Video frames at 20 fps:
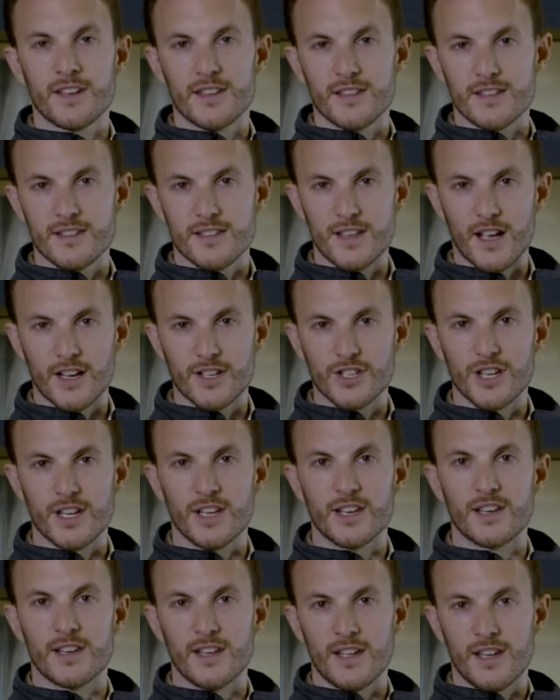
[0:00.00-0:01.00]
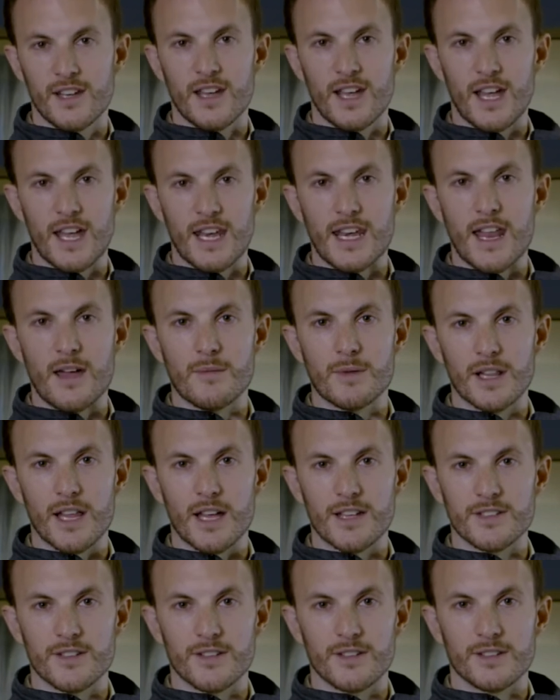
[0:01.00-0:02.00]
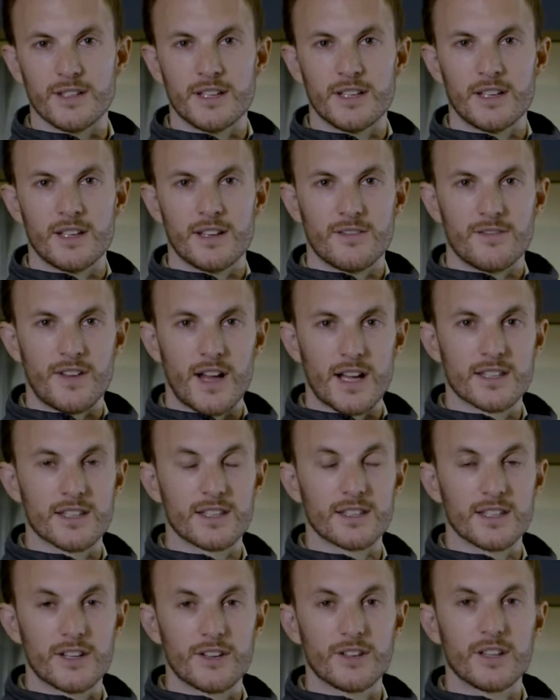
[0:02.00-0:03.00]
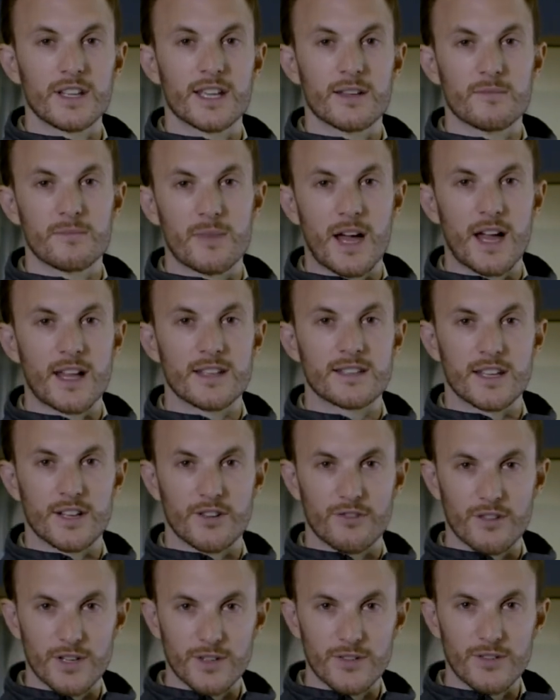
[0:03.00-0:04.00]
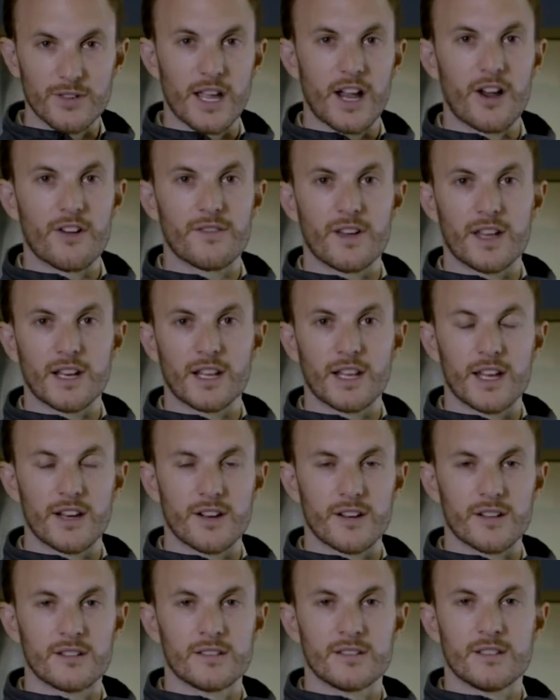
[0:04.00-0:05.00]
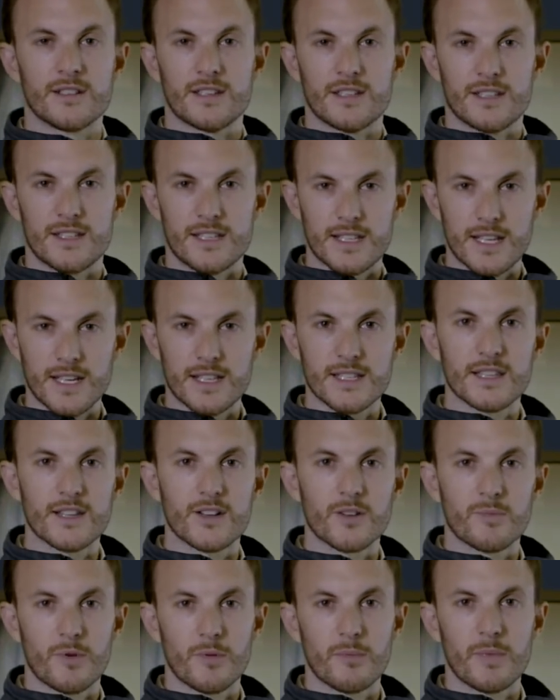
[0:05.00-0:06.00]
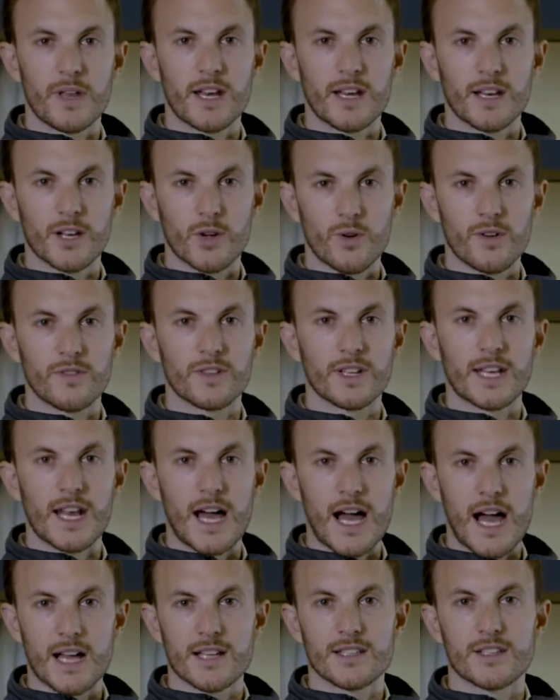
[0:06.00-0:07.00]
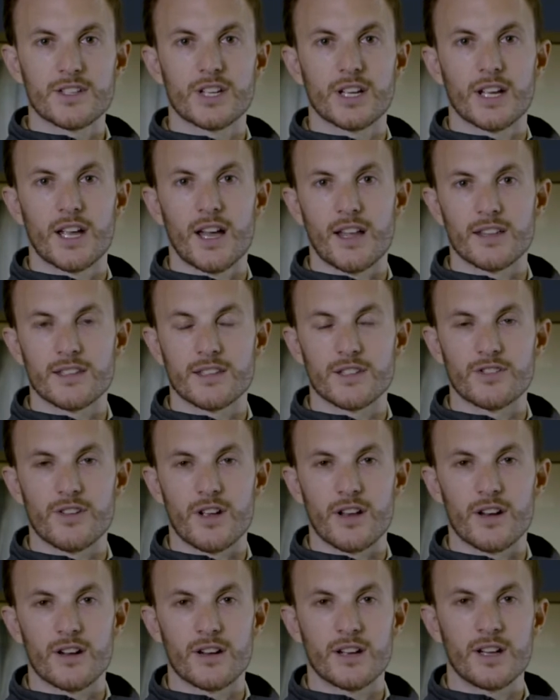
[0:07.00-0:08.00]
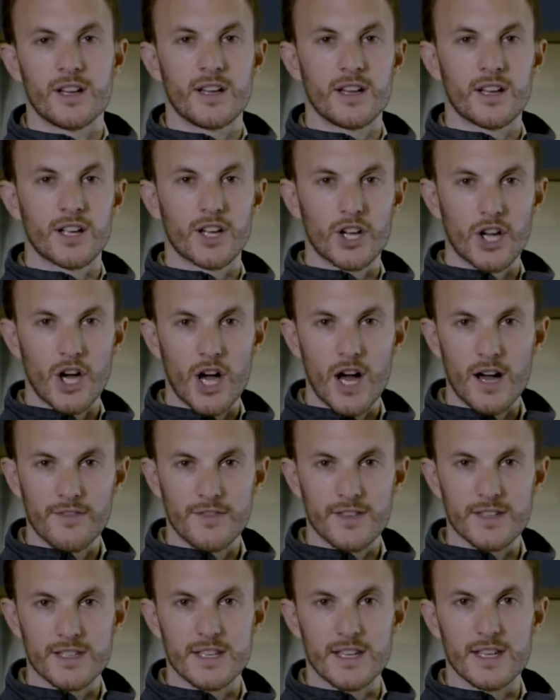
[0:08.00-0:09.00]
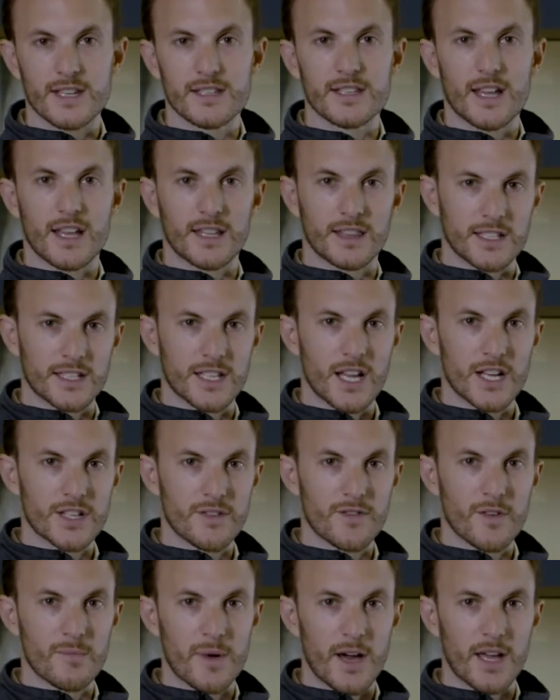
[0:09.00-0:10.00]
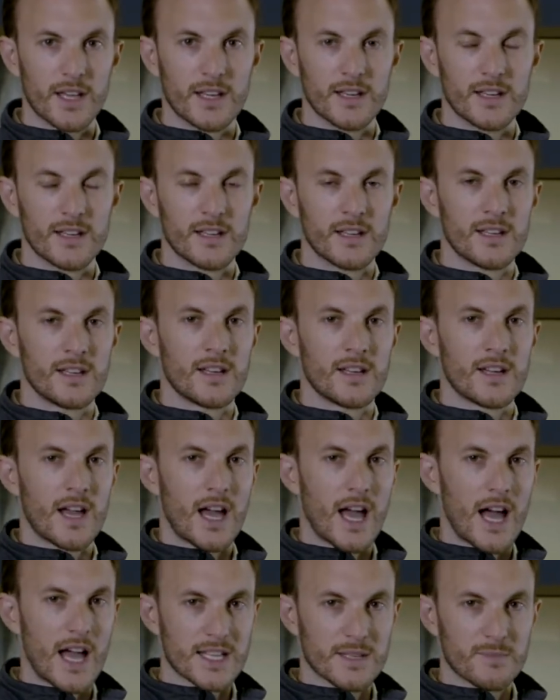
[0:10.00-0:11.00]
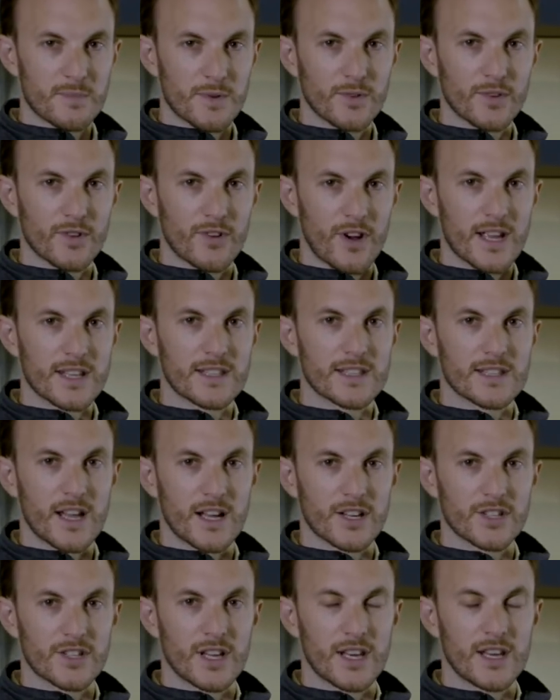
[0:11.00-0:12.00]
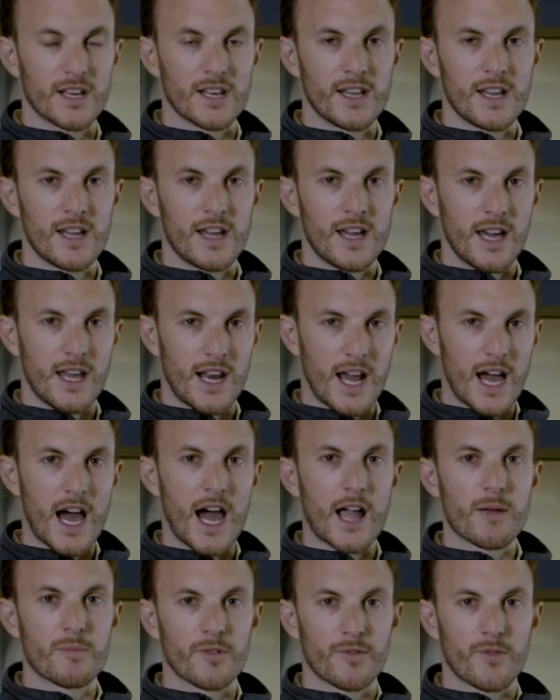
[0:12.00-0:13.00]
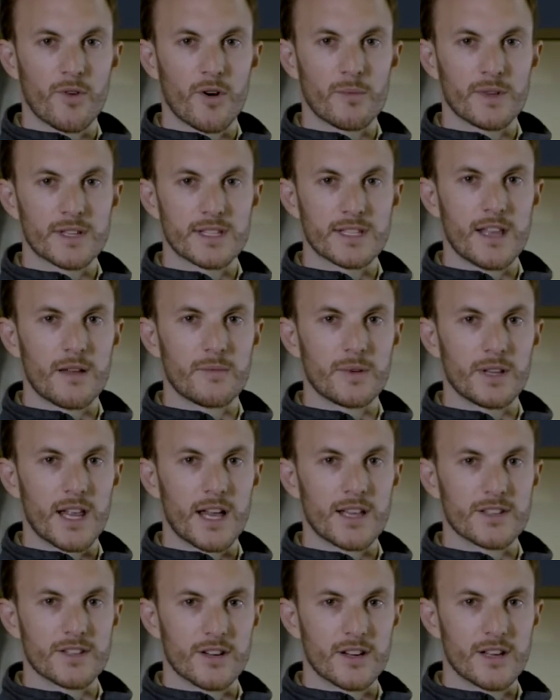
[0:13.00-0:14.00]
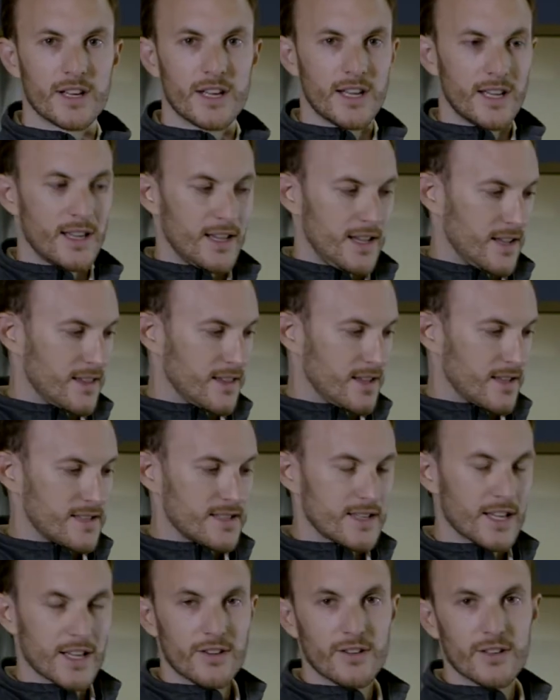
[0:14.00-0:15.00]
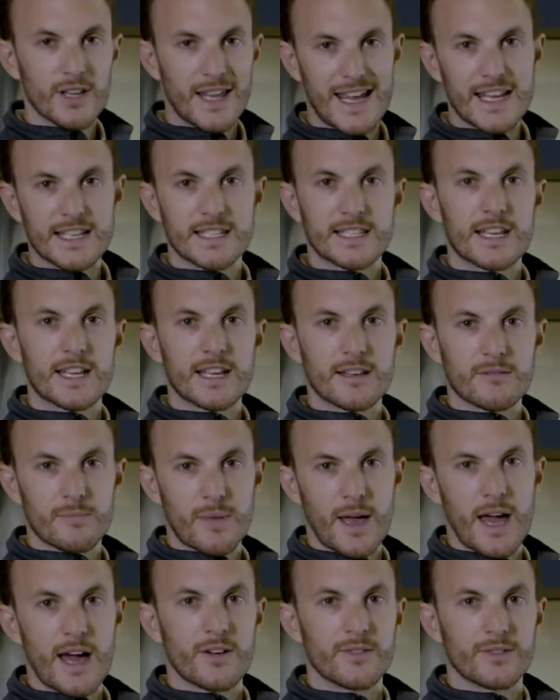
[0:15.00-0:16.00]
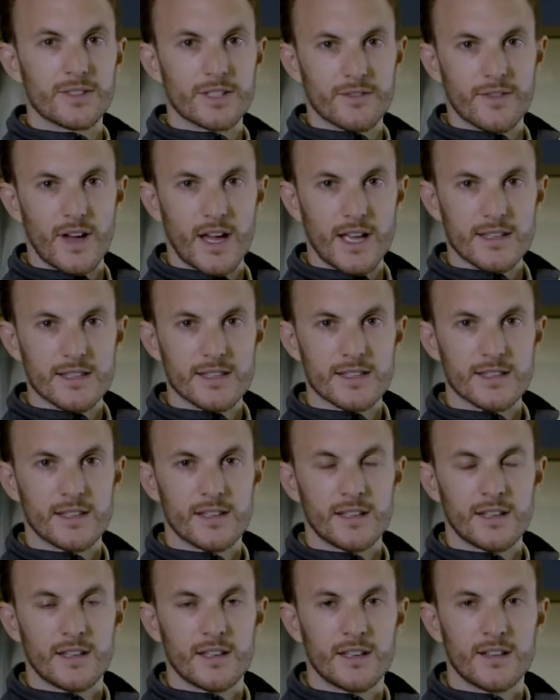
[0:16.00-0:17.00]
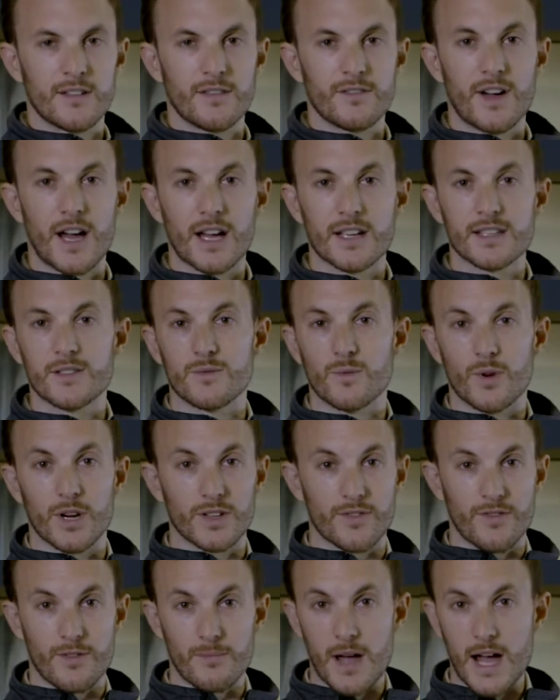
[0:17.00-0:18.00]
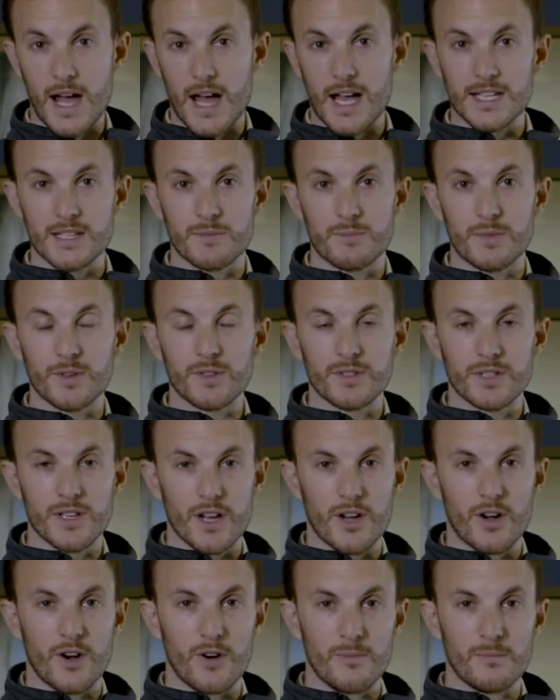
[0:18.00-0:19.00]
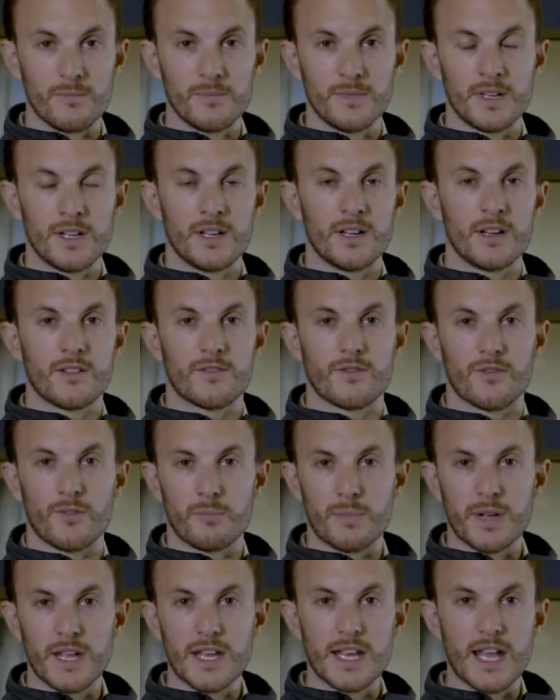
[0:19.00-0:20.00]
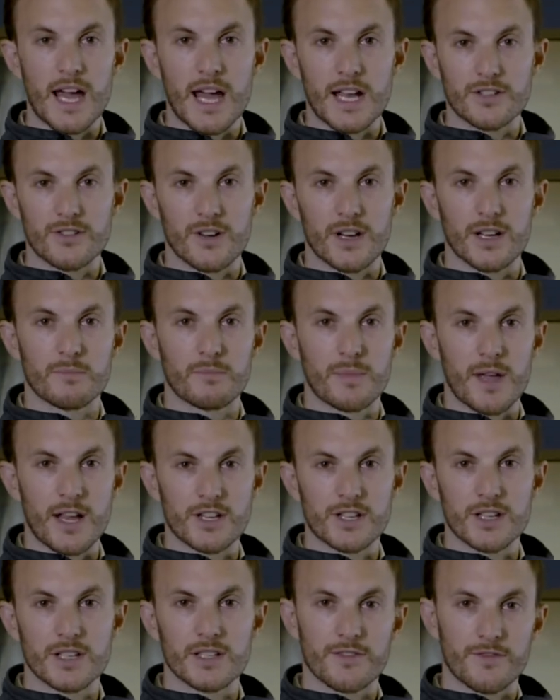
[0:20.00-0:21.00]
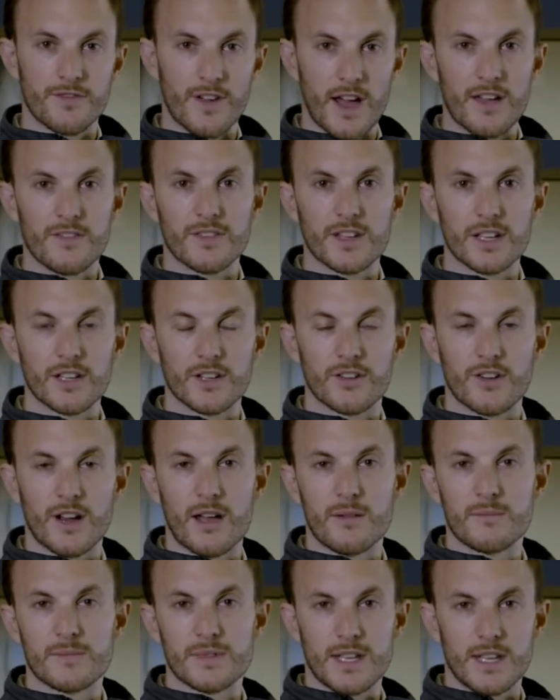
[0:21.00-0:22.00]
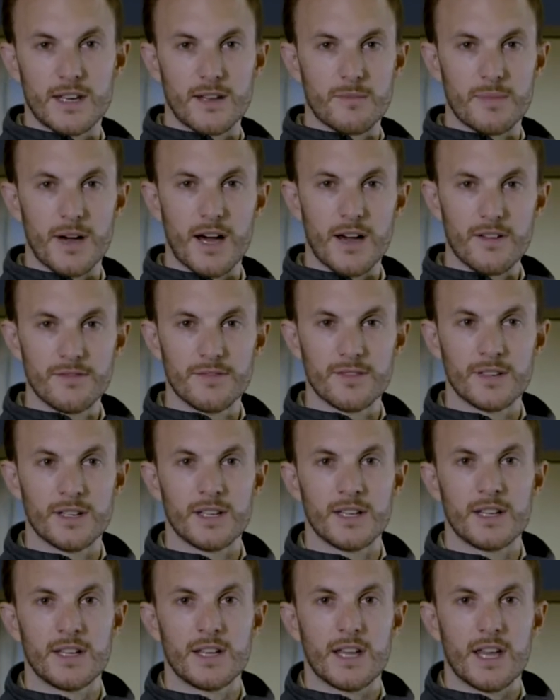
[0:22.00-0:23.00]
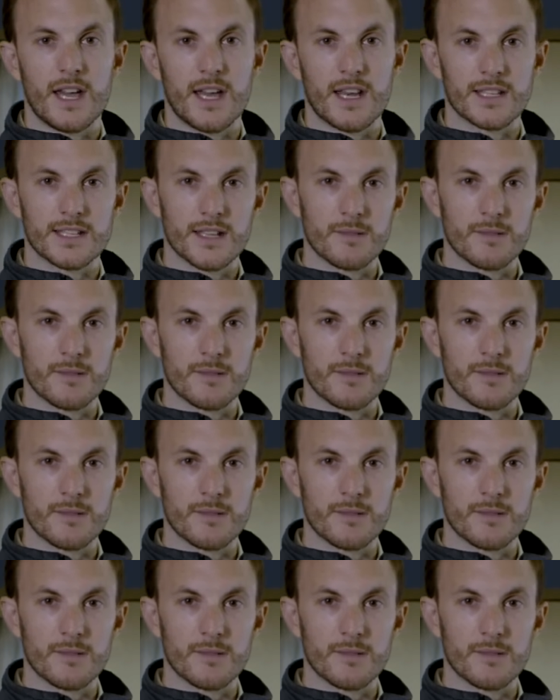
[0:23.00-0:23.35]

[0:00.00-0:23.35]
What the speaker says: suction, and nebulizer. VOCSN literally combines a critical care ventilator, 6 liter per minute equivalent oxygen concentrator, cough assist at the touch of a button, hospital-grade suction, and a high-performance nebulizer in this single 18-pound device. VOCSN works from hospital to home for pediatric patients 5 kilograms and above and is